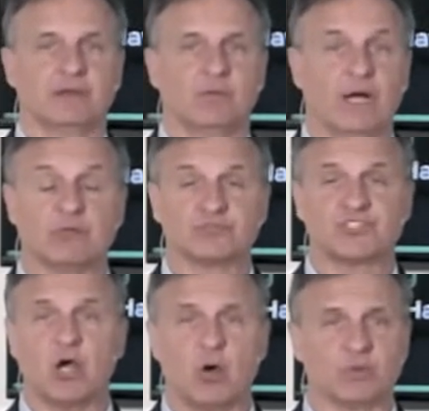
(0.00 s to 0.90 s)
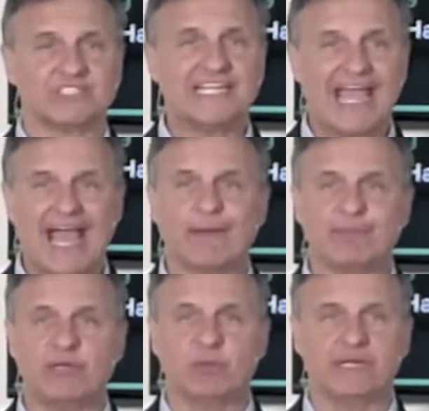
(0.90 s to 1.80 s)
Well, Saul, was he
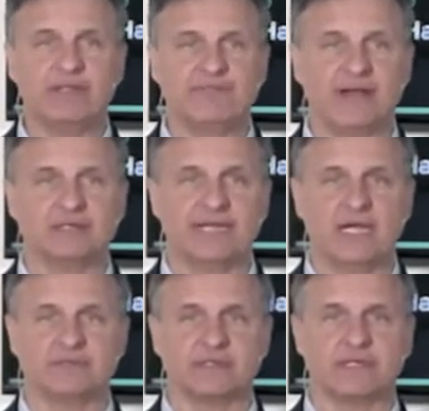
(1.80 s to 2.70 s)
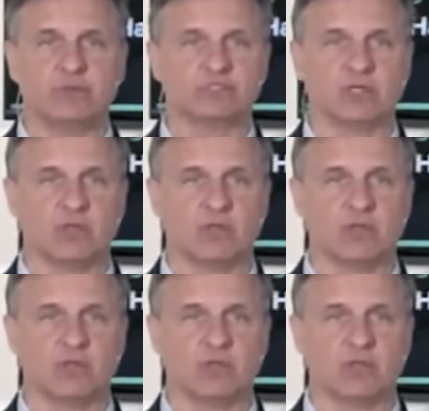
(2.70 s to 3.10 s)
happy when he found out that he was no